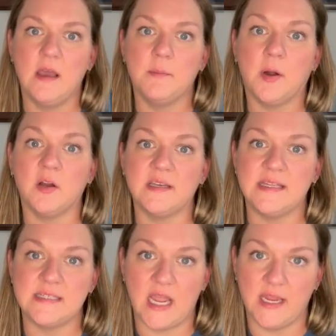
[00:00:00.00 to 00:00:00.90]

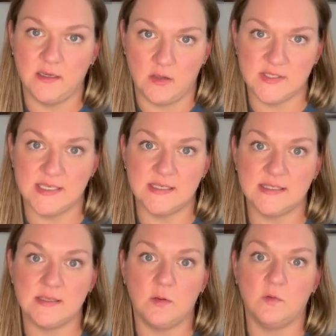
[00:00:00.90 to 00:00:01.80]
pertinent
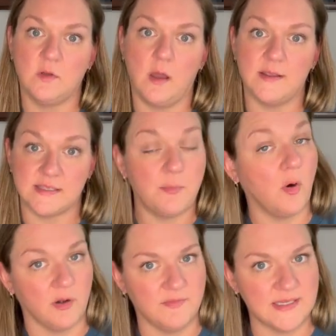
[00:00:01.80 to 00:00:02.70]
diagnosis as a
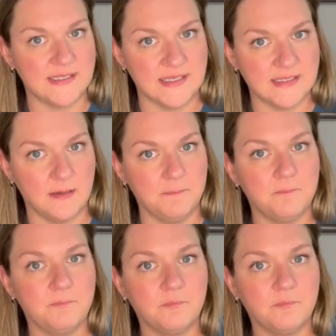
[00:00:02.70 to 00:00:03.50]
part of the system.